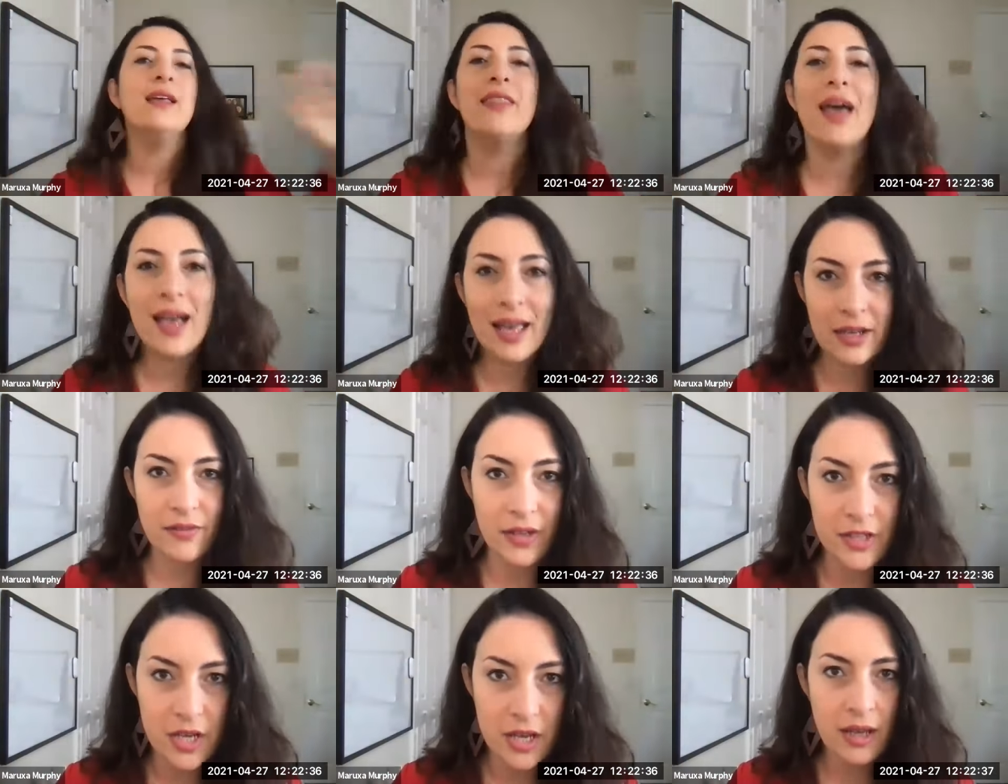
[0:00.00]
That kind of
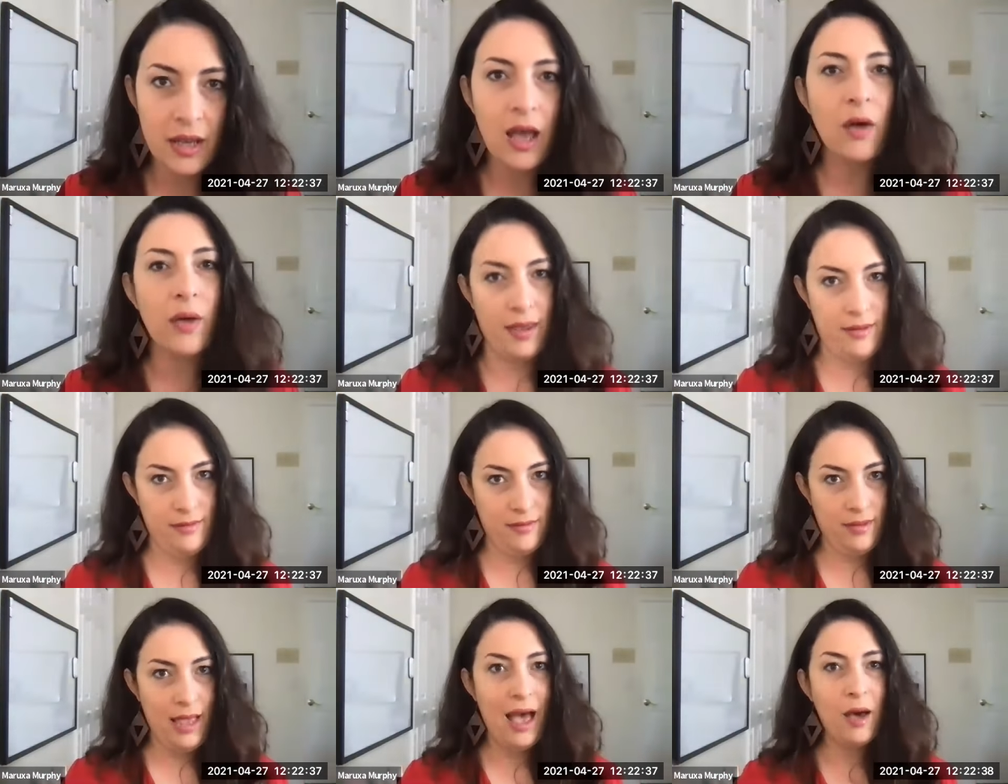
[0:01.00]
energy. Okay.
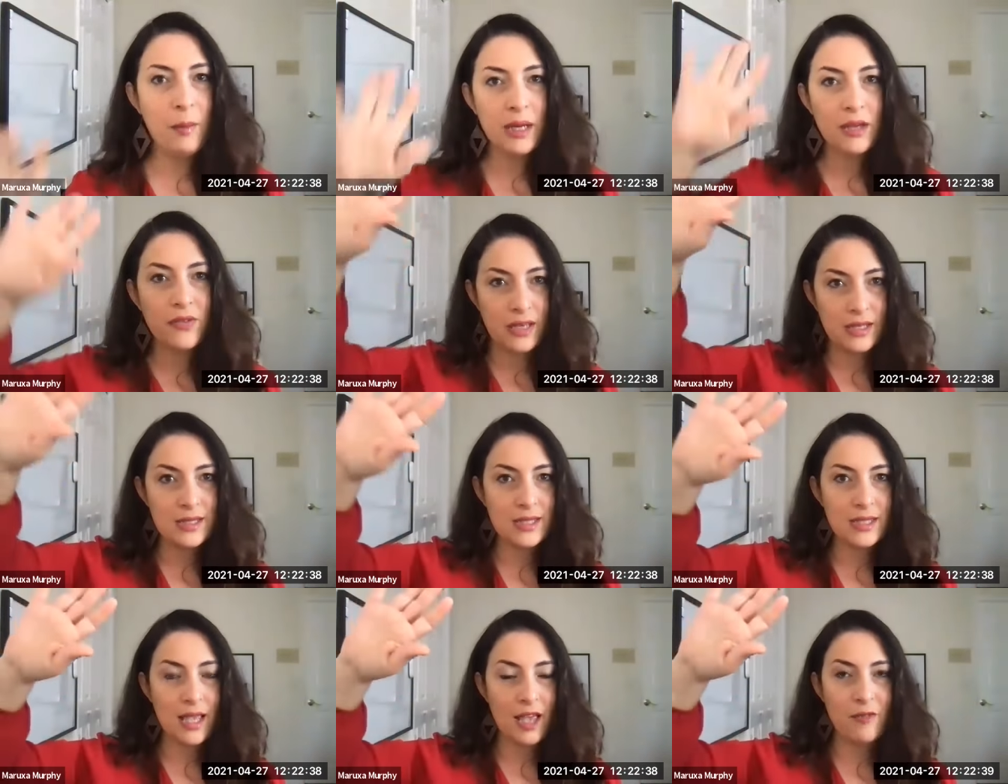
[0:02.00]
How many of
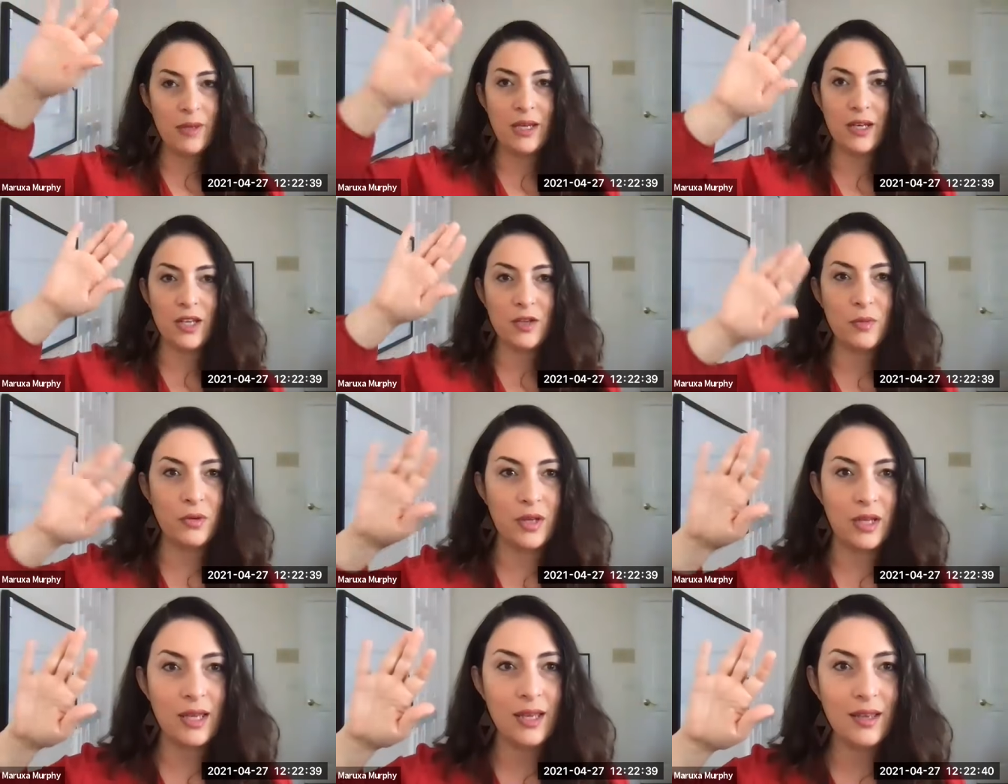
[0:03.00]
us have been in a
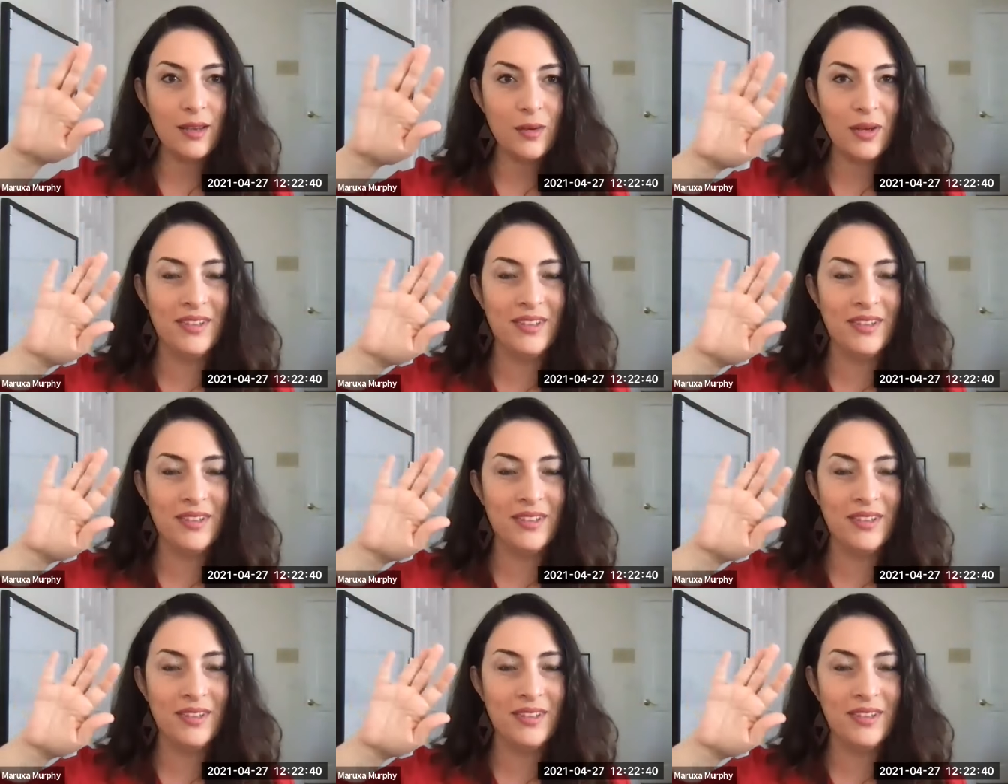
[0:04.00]
community